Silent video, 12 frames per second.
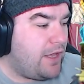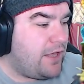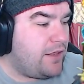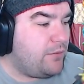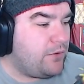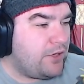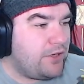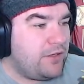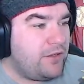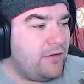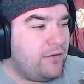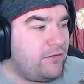And then we're
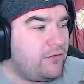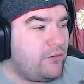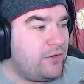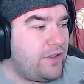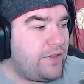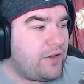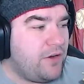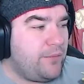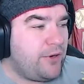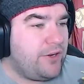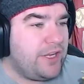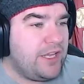going to do another
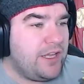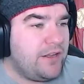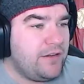combo here.